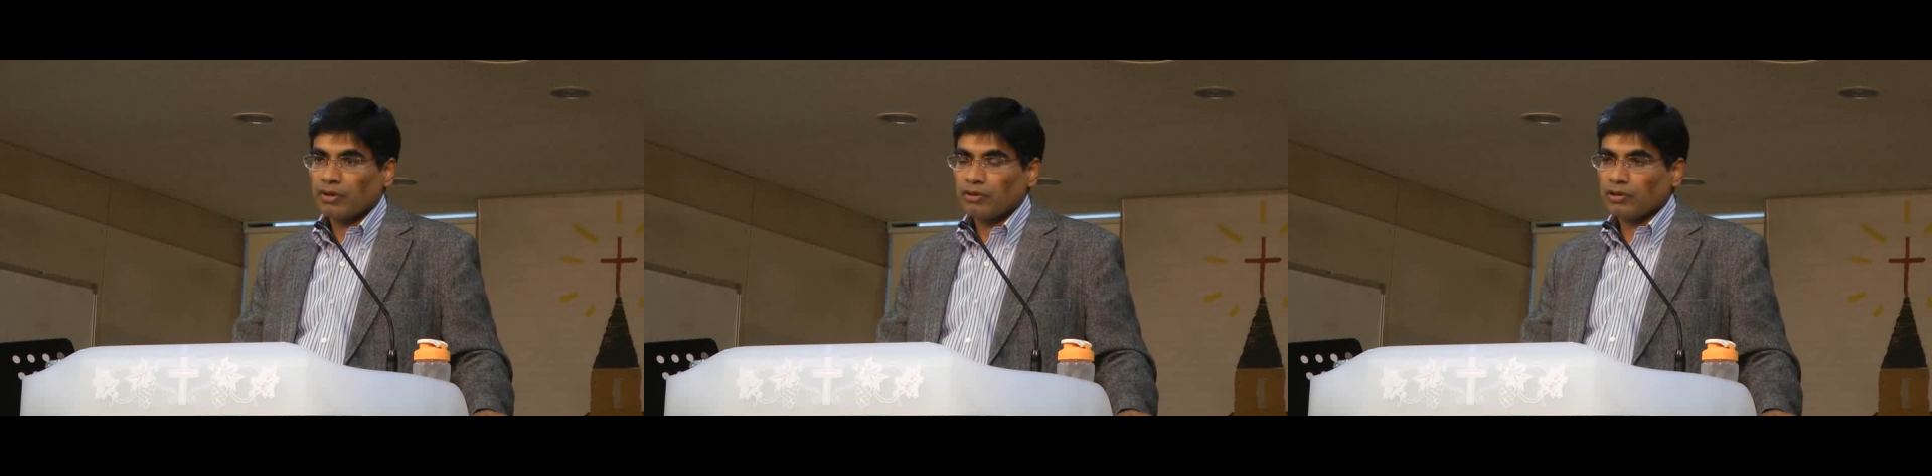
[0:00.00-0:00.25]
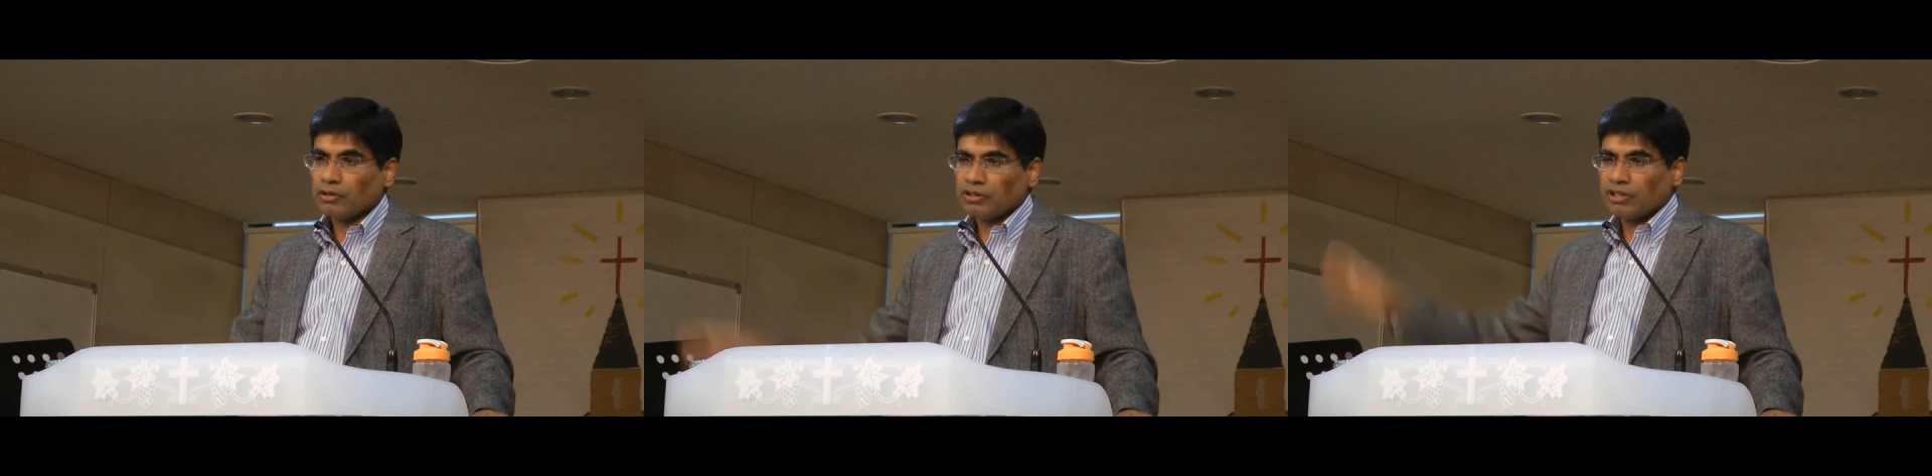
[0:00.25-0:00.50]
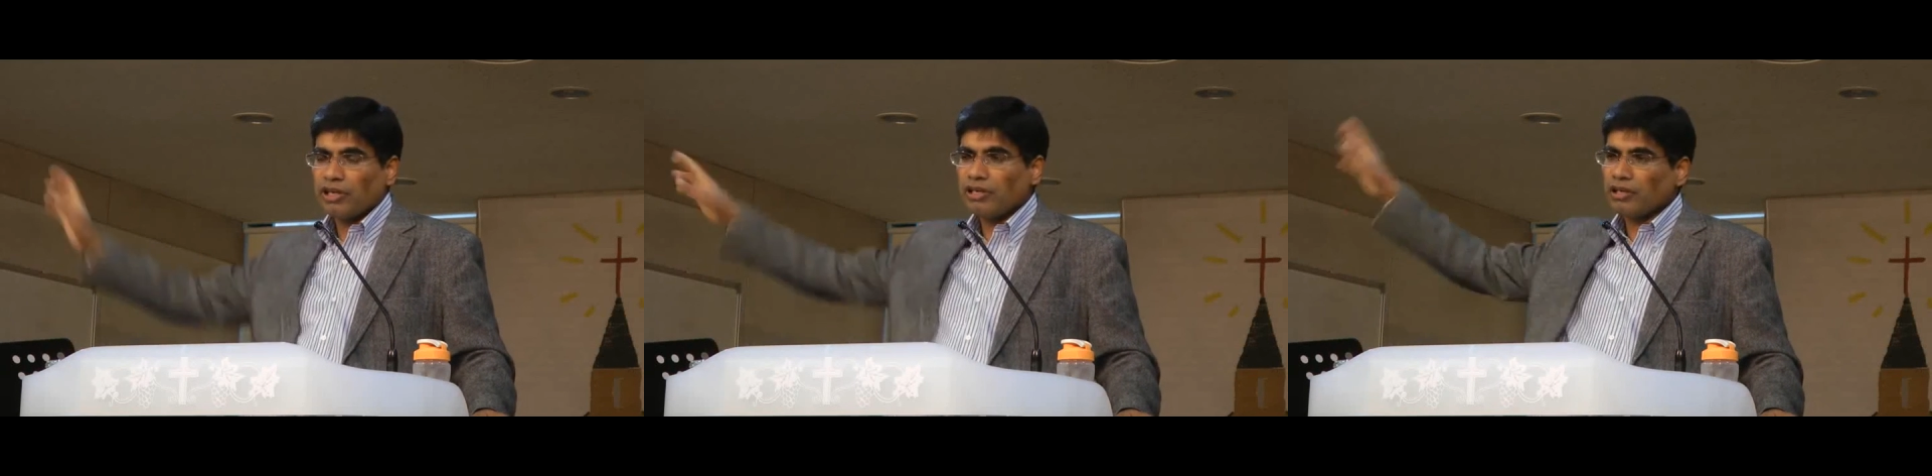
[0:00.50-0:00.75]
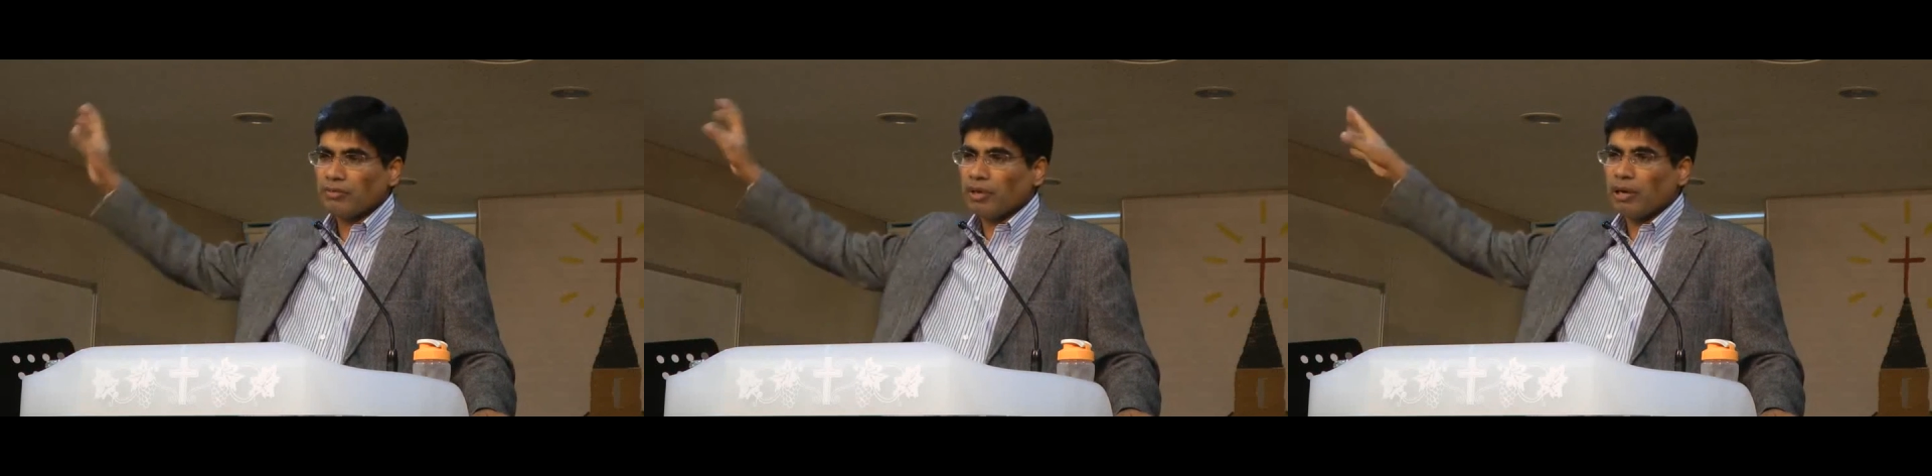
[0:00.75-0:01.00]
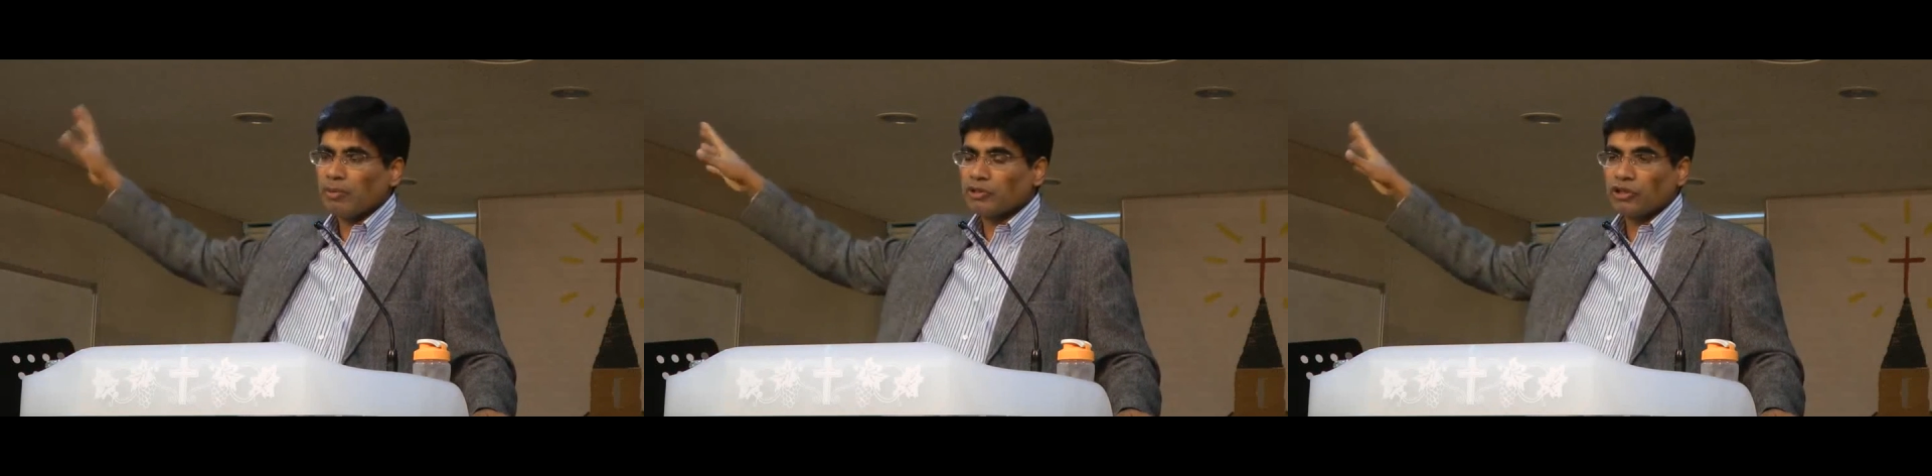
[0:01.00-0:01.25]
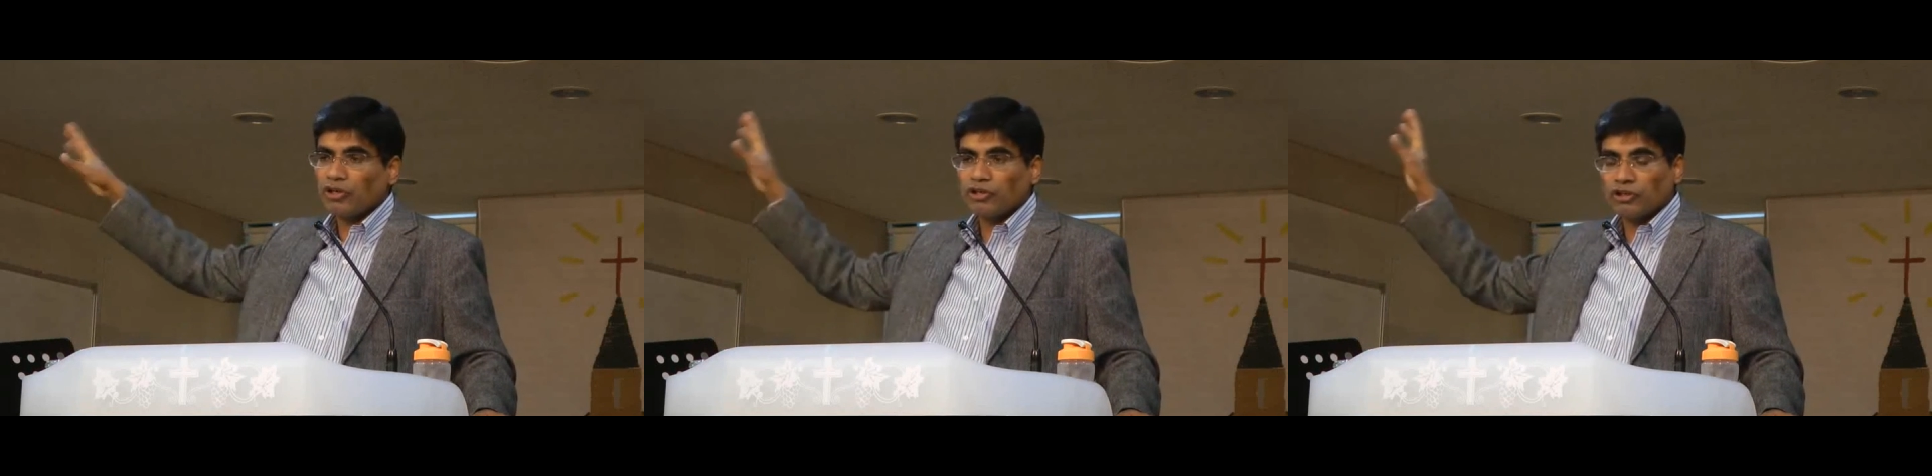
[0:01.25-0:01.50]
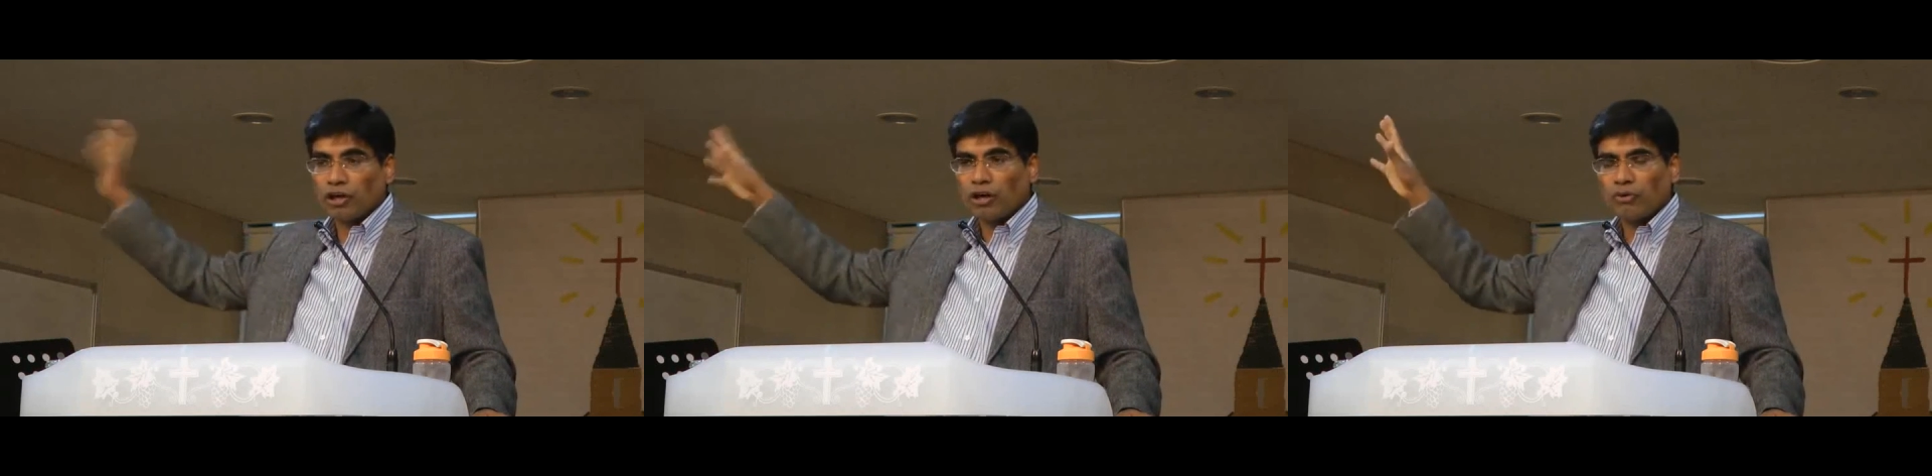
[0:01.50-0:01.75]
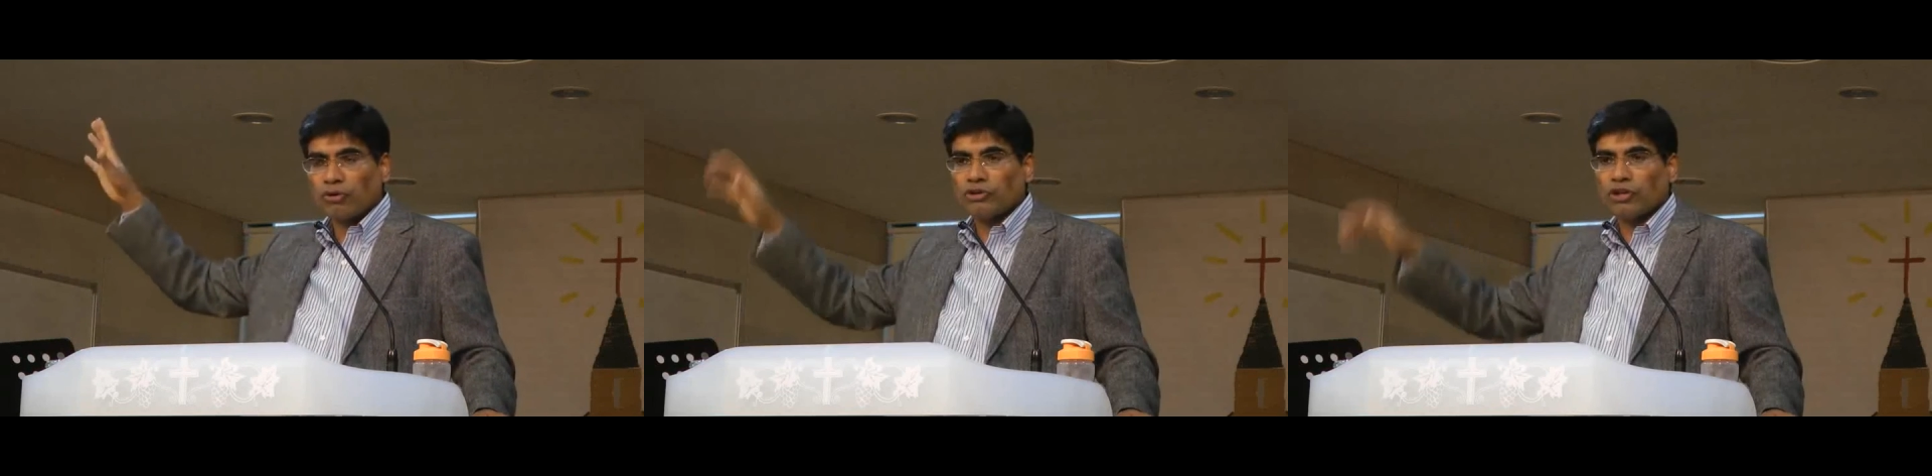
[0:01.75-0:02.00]
Thus, attending a Bible study is
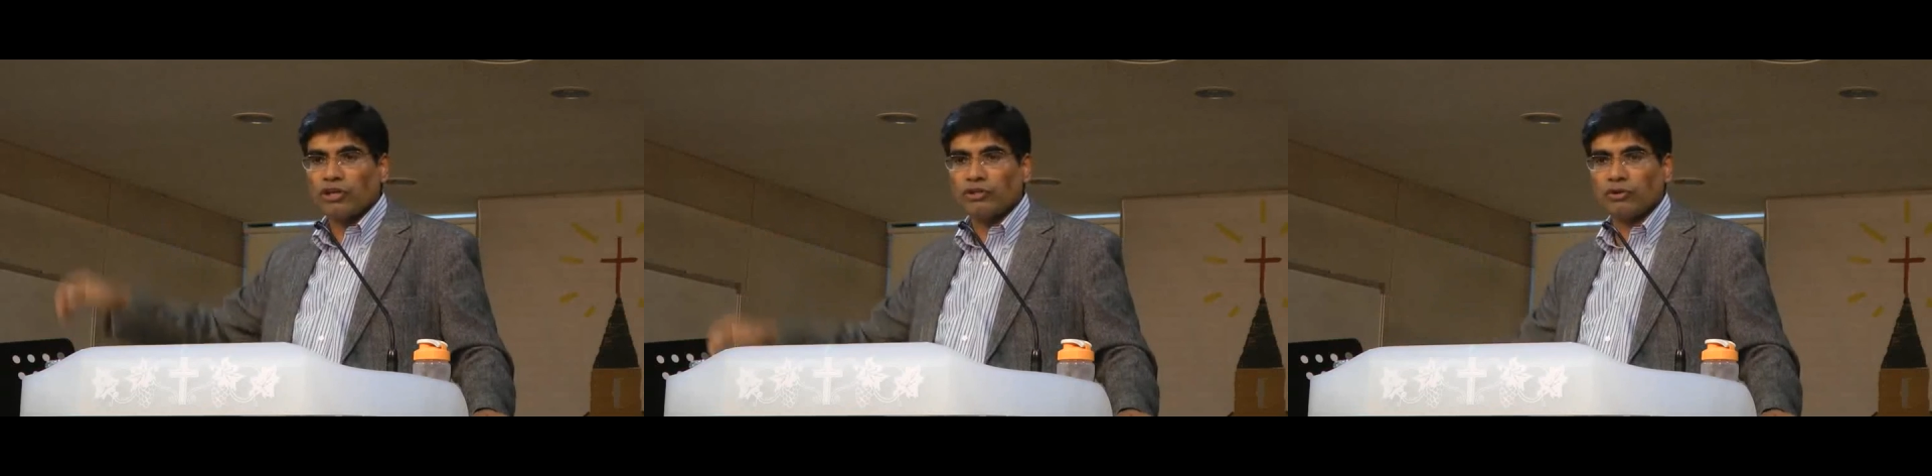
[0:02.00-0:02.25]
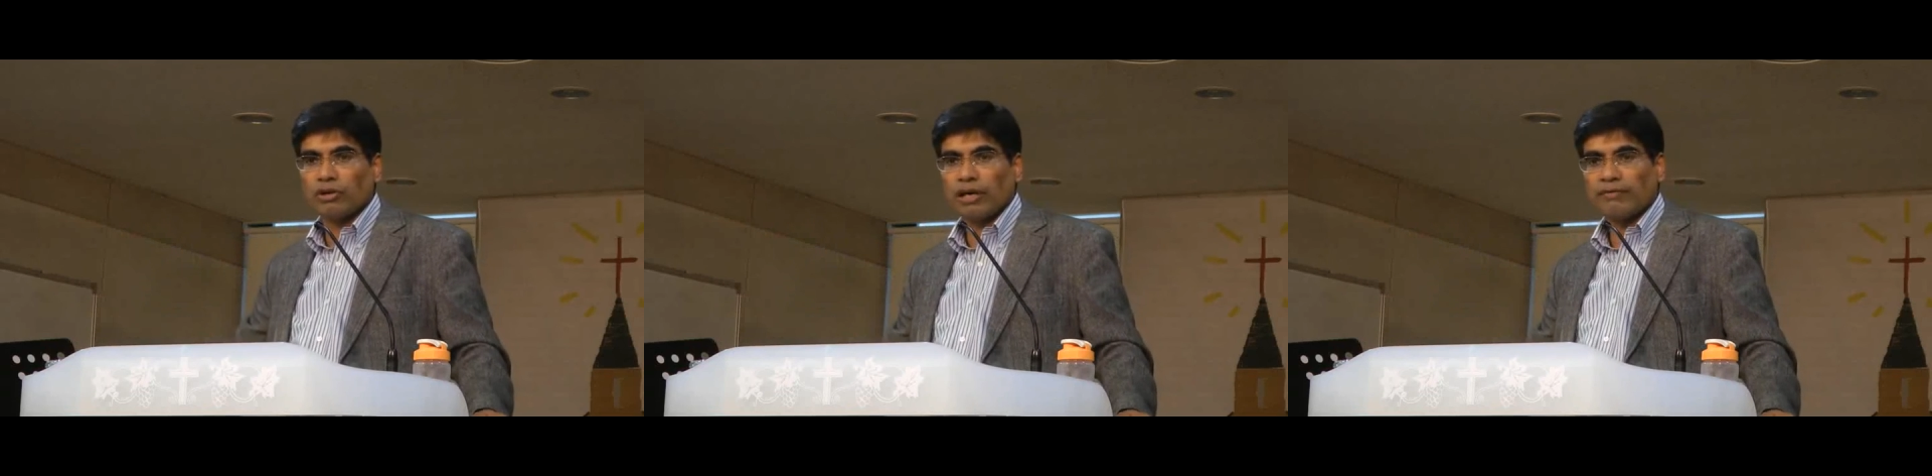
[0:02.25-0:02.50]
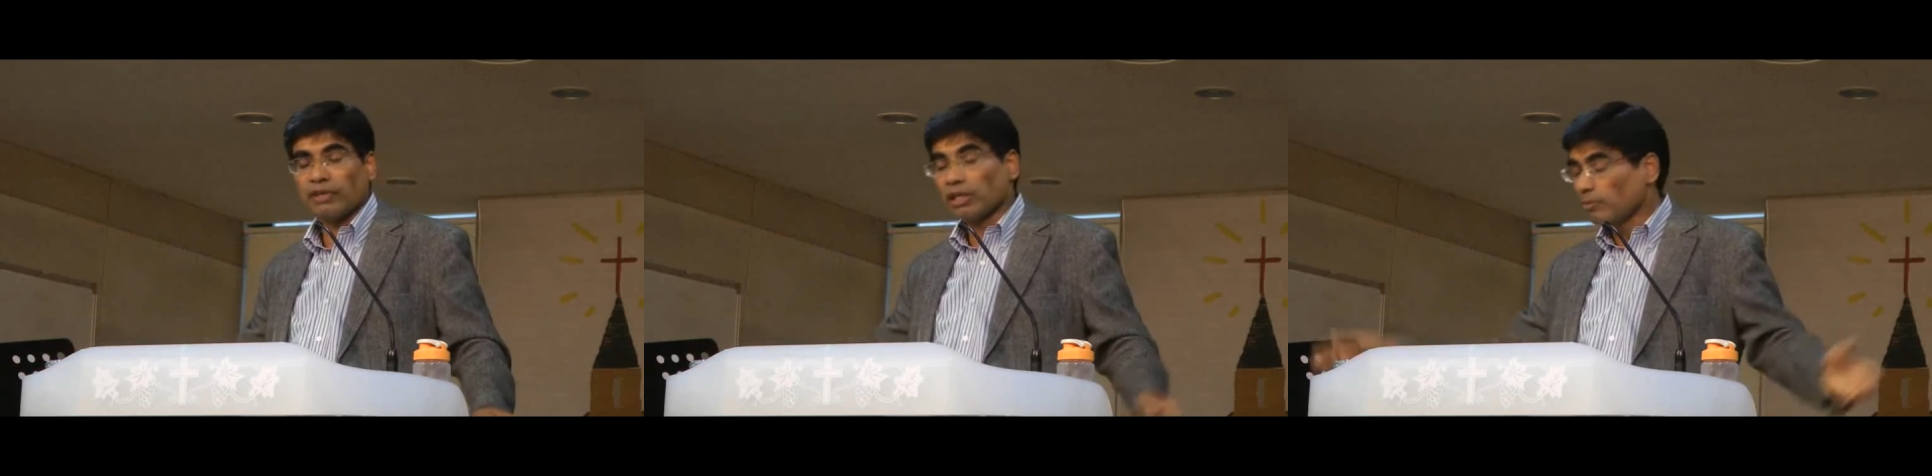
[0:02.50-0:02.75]
not going to change your life.